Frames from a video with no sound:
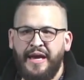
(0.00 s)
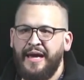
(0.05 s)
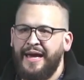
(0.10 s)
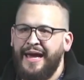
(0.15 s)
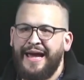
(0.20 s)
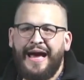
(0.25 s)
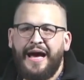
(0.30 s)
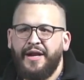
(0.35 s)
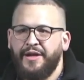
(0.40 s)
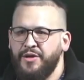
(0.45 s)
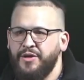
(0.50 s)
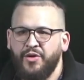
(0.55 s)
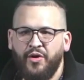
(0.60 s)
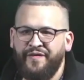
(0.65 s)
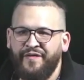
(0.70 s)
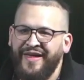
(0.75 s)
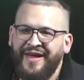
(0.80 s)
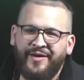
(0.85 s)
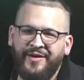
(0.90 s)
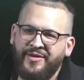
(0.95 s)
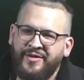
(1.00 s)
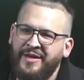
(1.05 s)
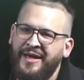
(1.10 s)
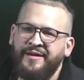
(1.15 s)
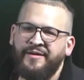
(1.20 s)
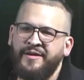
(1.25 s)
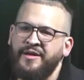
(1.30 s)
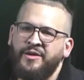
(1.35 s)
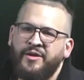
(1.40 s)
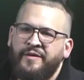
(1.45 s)
hey, how do you know if
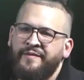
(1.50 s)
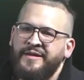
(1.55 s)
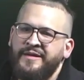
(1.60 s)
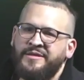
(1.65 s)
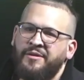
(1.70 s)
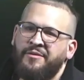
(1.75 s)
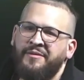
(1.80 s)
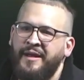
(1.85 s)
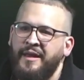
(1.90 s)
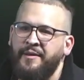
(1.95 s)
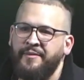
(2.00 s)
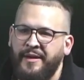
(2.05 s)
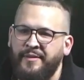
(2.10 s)
there's someone?